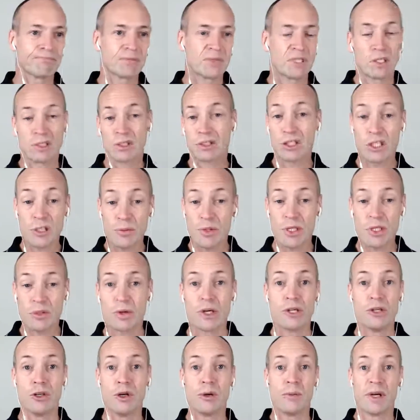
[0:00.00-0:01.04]
look, just
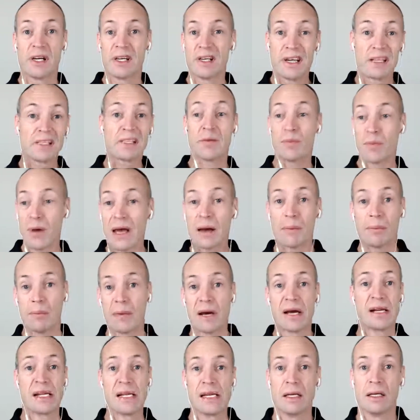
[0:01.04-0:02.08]
between you and me, it's about
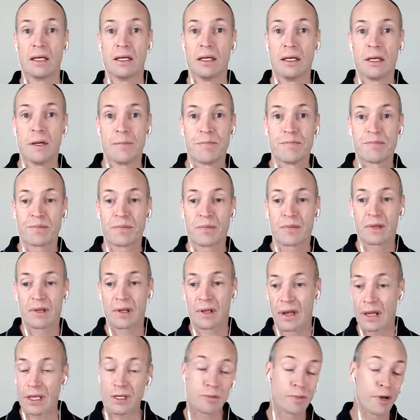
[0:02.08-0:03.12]
money.
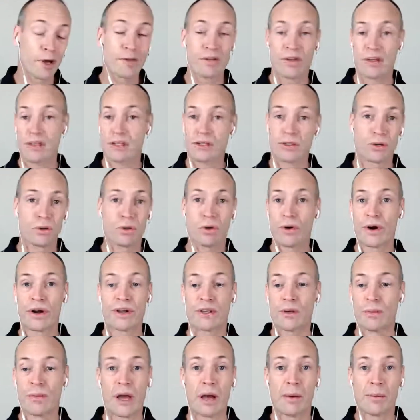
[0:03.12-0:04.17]
As most things are always
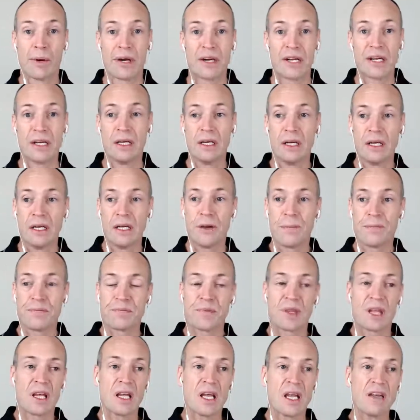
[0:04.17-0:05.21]
about money.
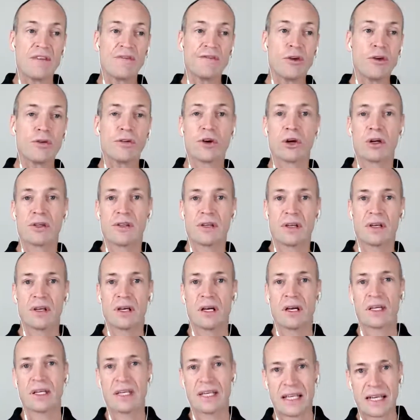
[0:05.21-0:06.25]
If you've got
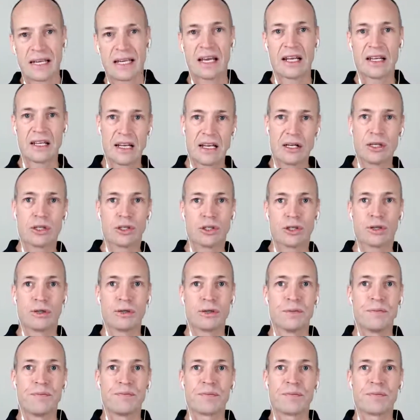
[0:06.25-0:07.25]
an issue